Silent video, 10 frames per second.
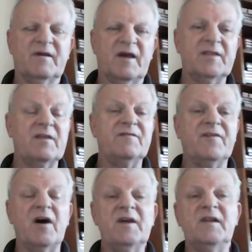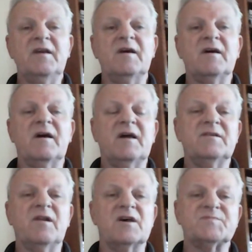And then finally,
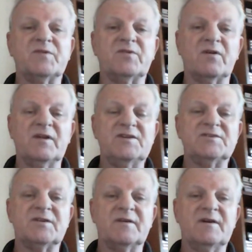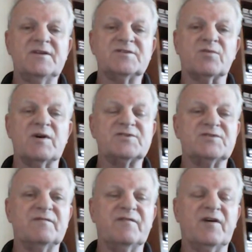and last but not least, is the
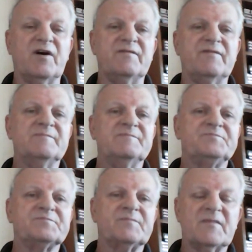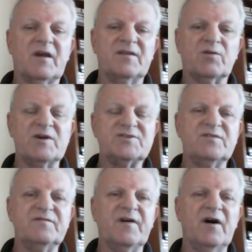question 5. And the
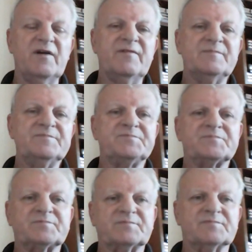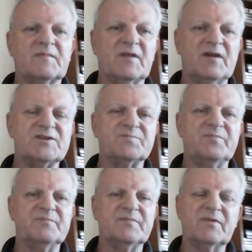question 5 is,
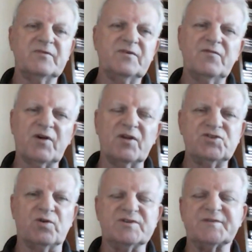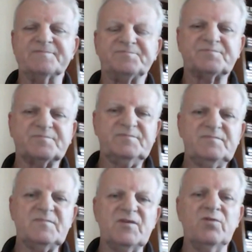you've got a choice.
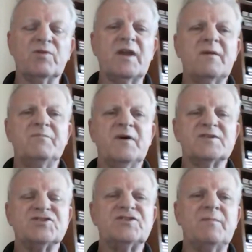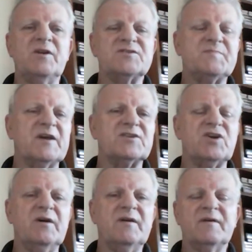You'll get a stimulus
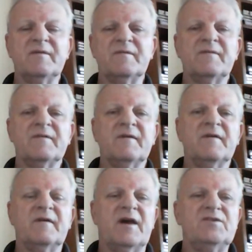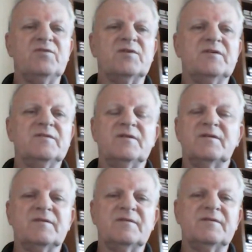picture, and you can
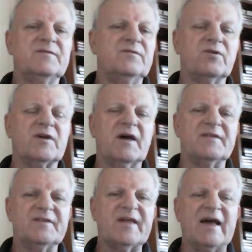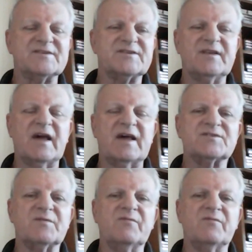look at that, and that's